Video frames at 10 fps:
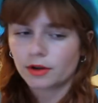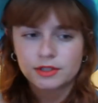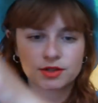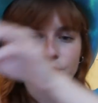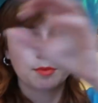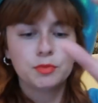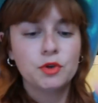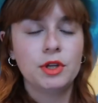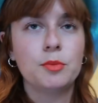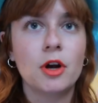Okay, so the
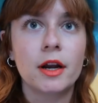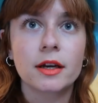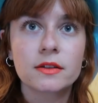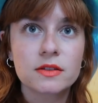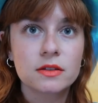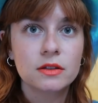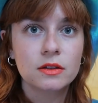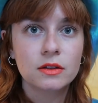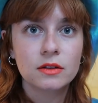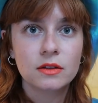beauty products
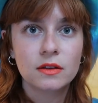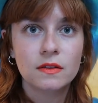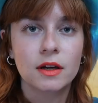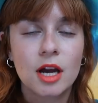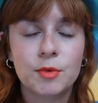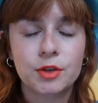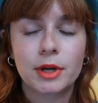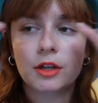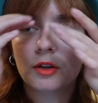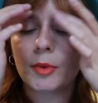that come in the
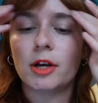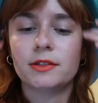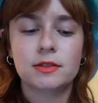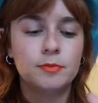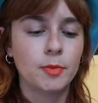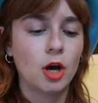regular box.